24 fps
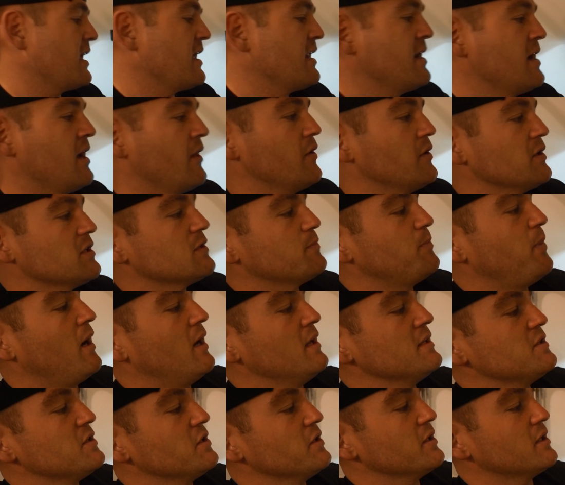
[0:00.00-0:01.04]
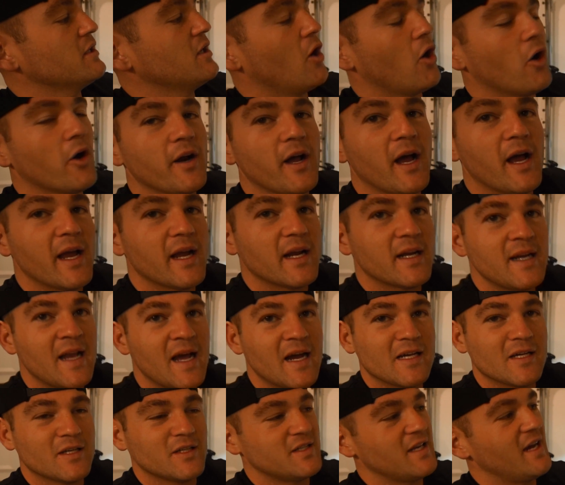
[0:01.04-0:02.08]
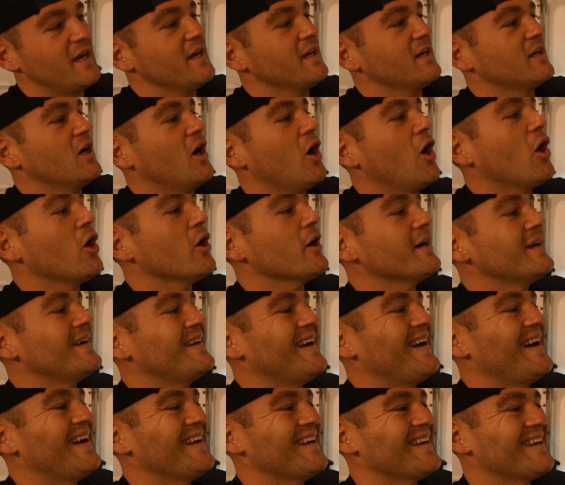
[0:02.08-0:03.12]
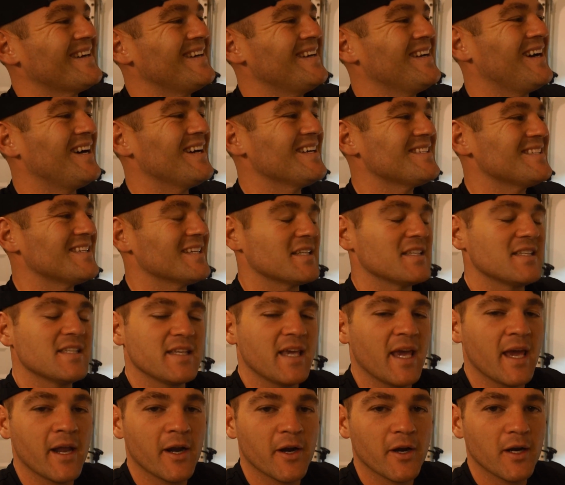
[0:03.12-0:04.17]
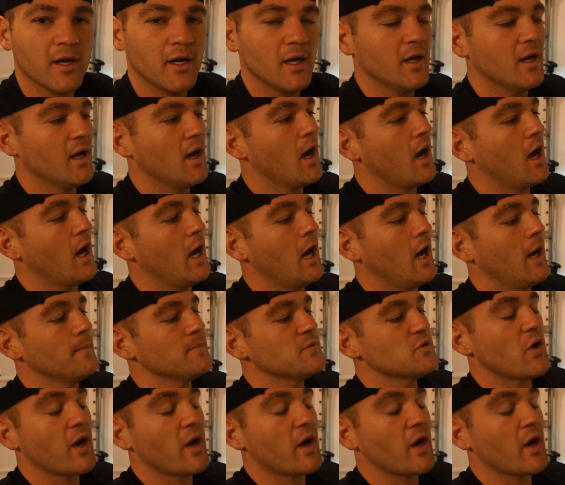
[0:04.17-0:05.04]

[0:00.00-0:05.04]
another sponsored car diagnostic scanner. So I